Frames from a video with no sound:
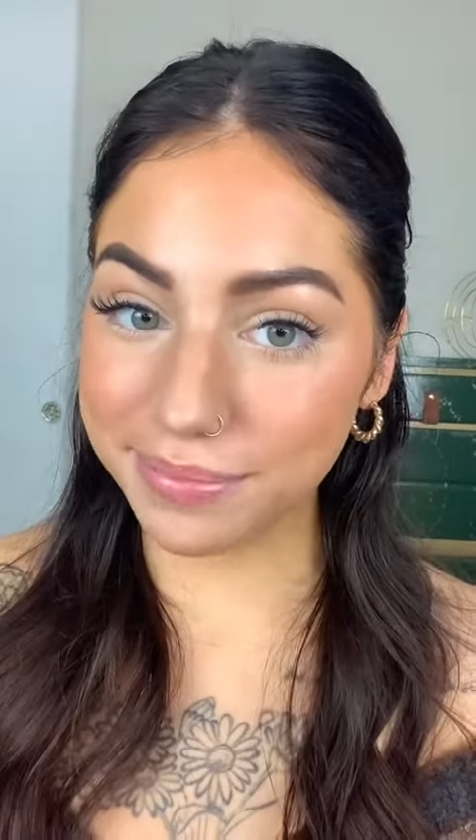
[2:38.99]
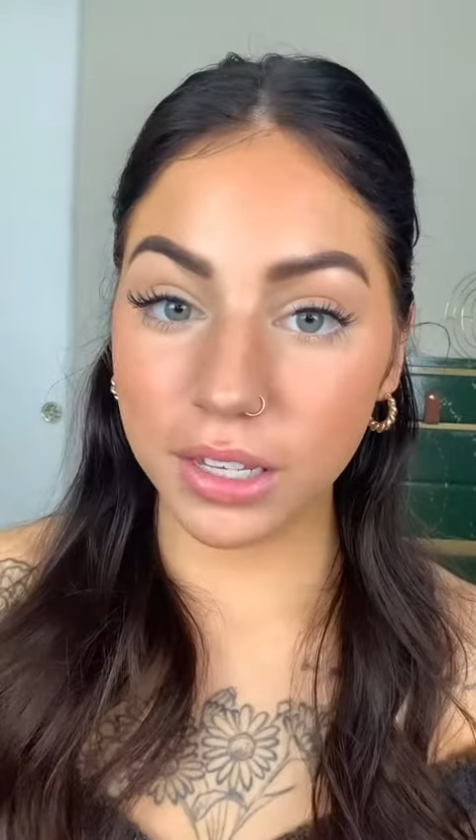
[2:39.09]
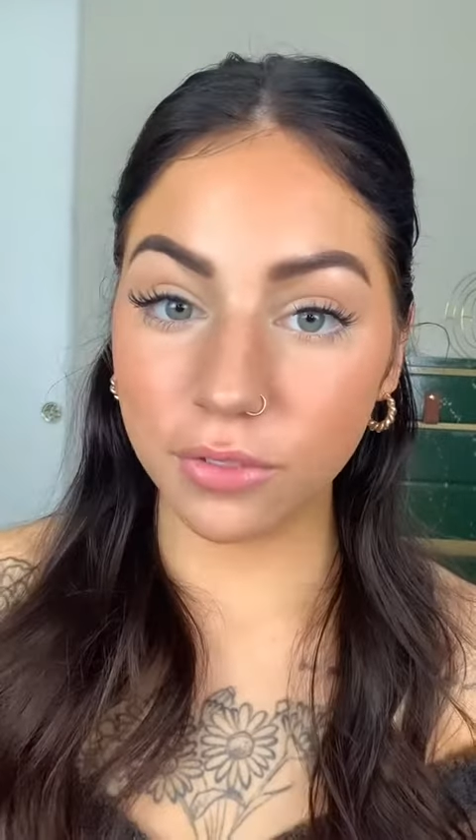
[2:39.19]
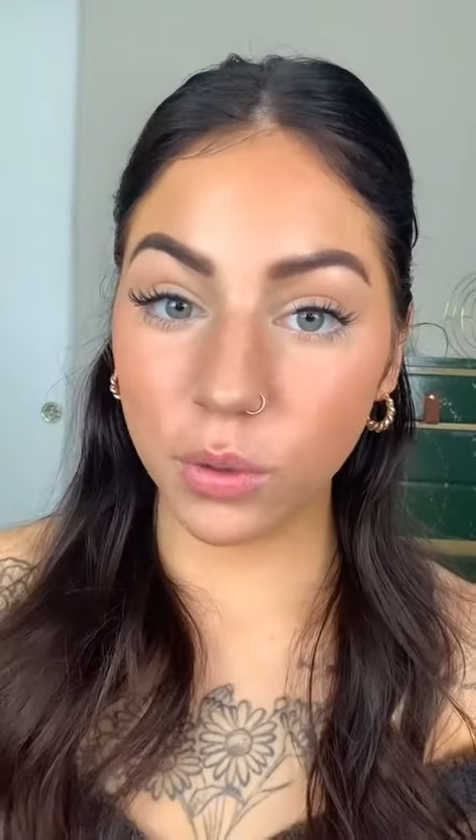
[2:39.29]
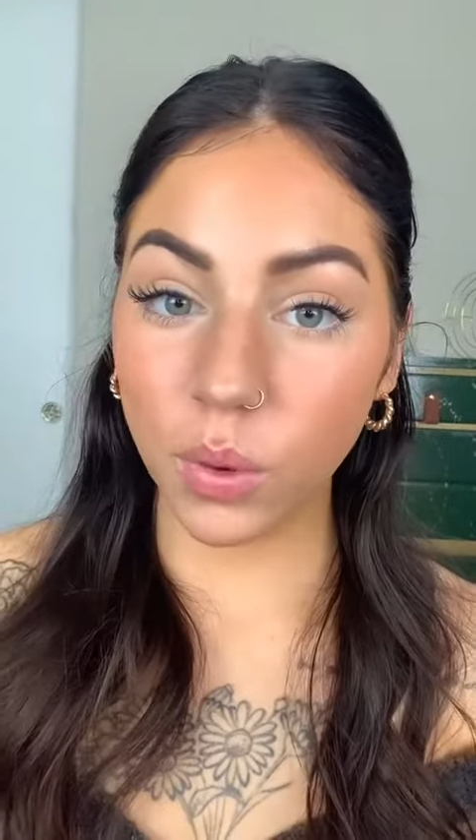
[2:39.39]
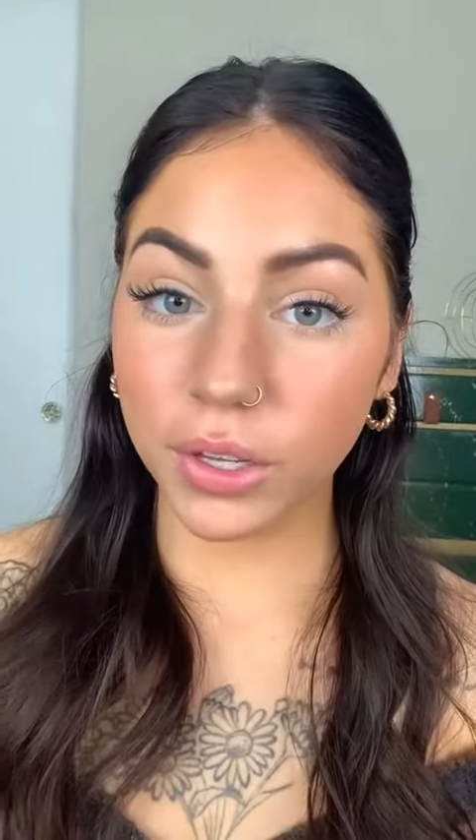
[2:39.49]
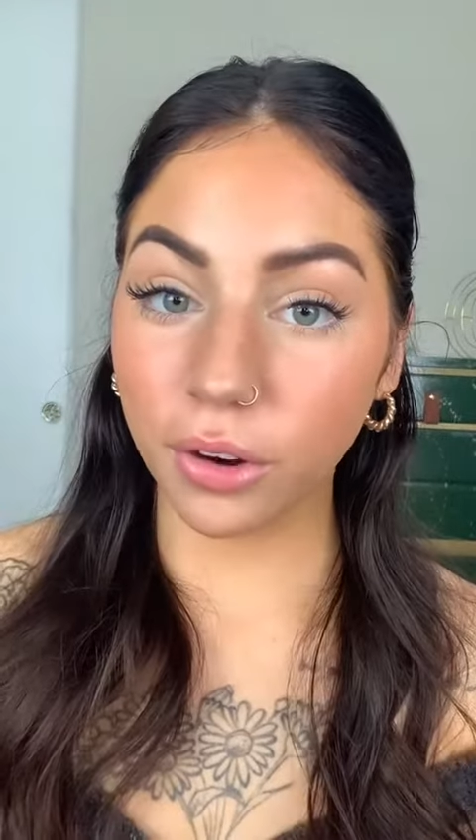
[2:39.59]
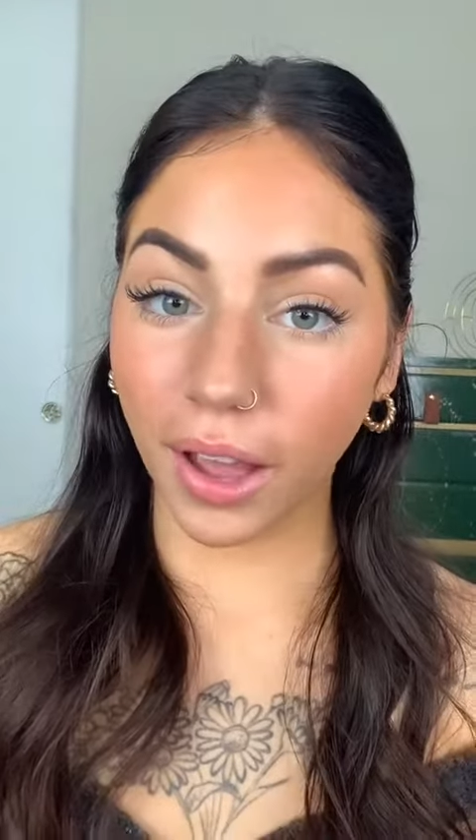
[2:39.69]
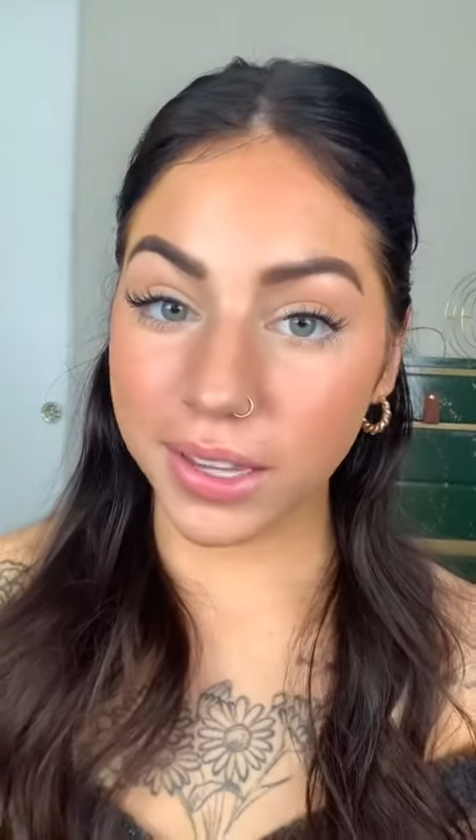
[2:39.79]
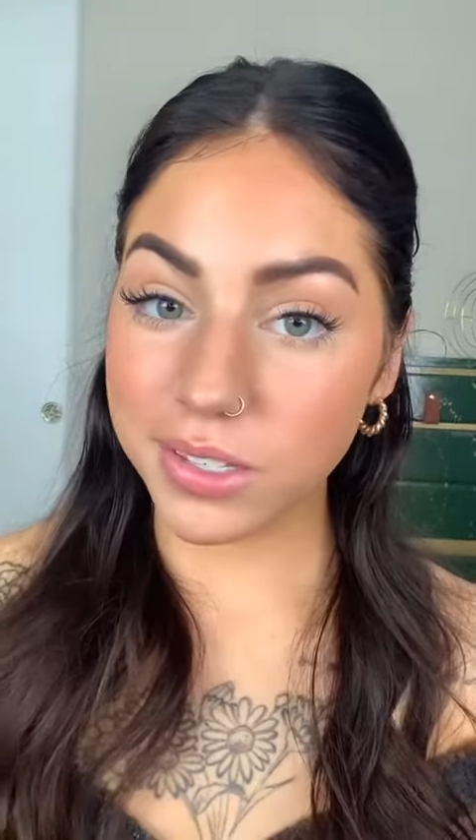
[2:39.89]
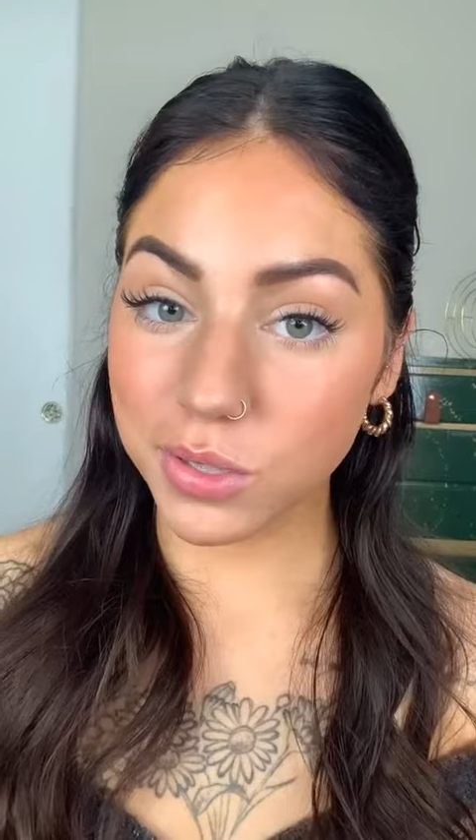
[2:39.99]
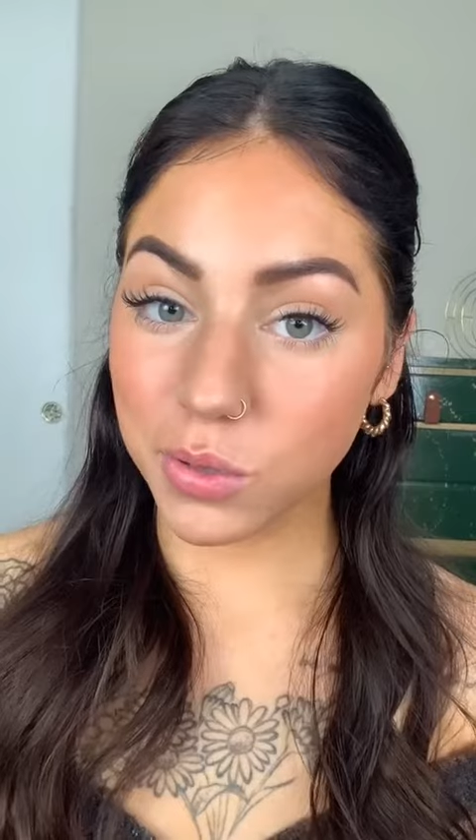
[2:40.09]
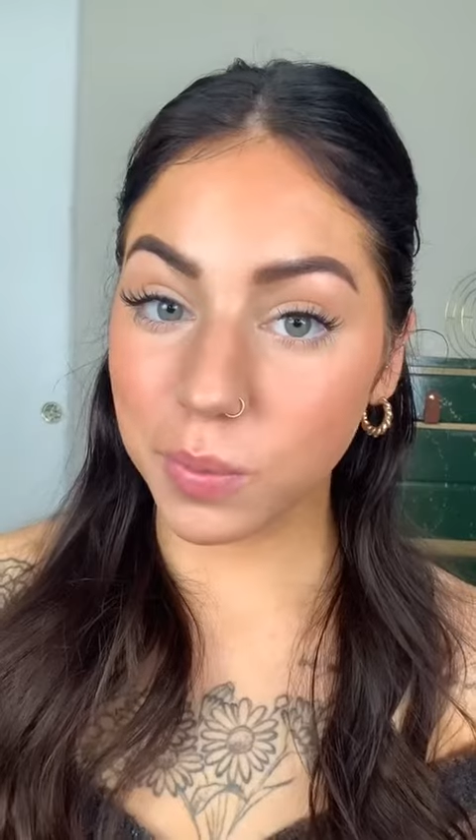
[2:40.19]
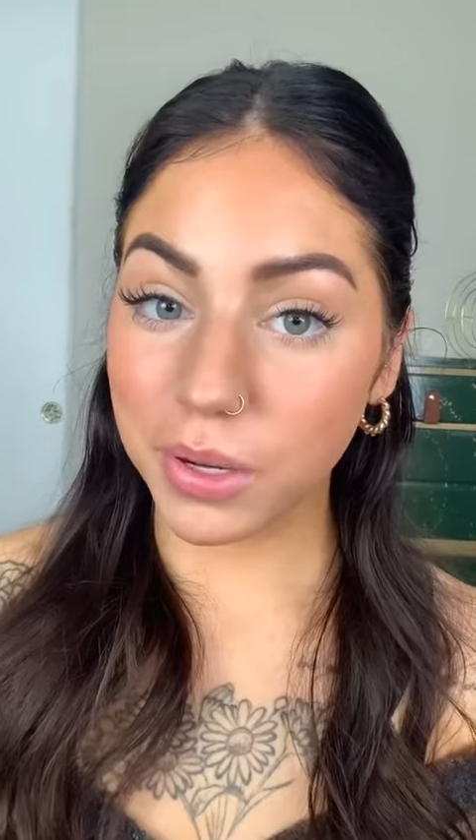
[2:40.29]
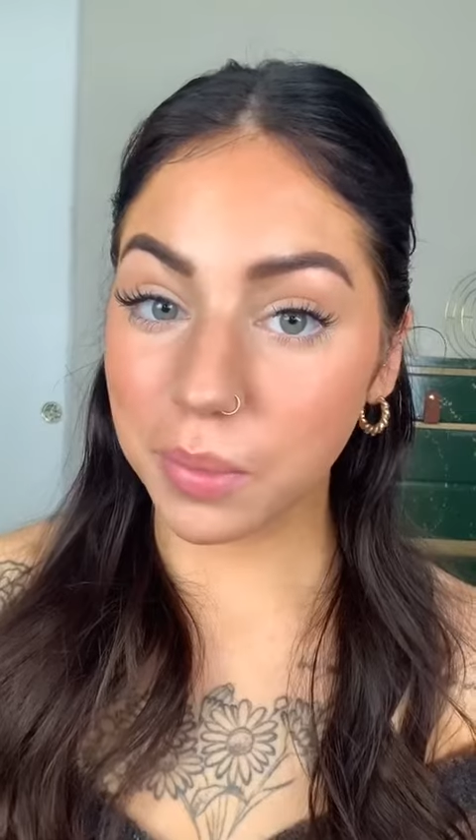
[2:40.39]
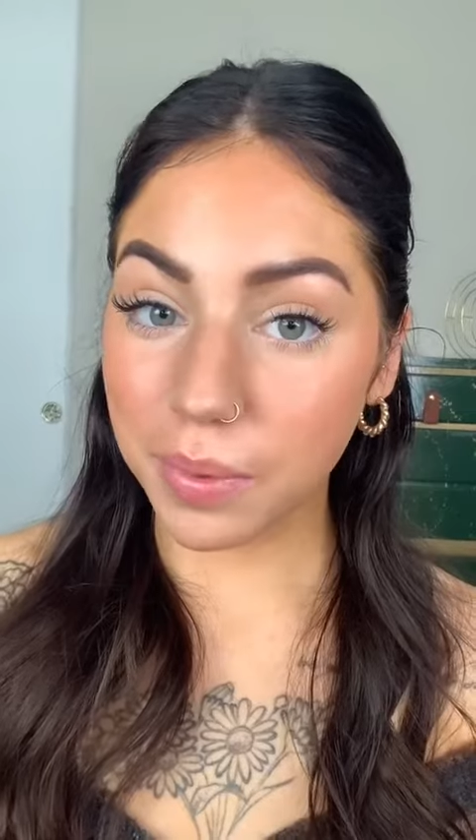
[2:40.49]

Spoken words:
If you want your eyes to appear